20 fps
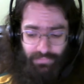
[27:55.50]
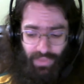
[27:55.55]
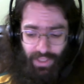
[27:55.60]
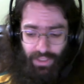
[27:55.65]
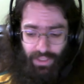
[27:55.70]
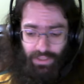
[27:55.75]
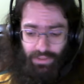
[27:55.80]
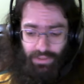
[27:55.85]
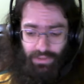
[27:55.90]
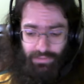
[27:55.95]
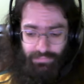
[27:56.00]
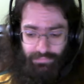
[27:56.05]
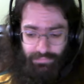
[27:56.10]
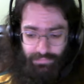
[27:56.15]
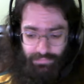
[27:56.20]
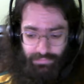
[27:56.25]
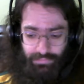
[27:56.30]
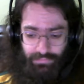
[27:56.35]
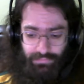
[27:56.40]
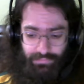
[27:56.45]

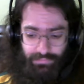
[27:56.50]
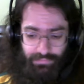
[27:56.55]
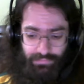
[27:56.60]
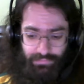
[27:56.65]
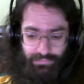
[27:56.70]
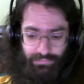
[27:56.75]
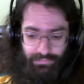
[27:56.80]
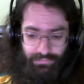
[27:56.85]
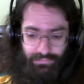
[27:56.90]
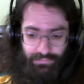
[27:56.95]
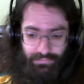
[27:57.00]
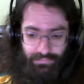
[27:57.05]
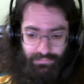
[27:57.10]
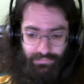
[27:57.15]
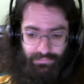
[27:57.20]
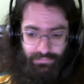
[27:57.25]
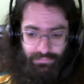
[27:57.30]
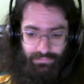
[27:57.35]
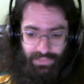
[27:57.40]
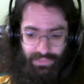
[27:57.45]

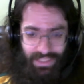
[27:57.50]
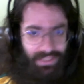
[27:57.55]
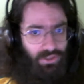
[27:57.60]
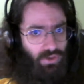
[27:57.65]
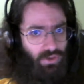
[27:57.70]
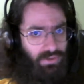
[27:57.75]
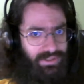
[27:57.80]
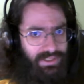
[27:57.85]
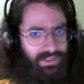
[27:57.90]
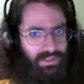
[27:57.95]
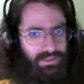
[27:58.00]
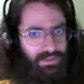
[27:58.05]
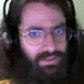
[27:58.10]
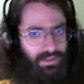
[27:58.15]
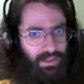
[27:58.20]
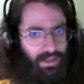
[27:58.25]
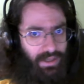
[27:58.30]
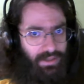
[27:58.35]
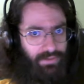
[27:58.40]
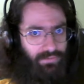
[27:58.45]
it notices
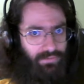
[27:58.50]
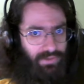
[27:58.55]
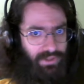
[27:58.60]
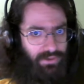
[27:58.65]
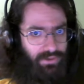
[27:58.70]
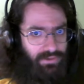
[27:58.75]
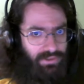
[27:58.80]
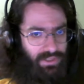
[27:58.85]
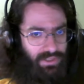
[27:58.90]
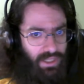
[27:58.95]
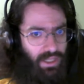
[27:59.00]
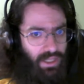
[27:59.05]
and it figures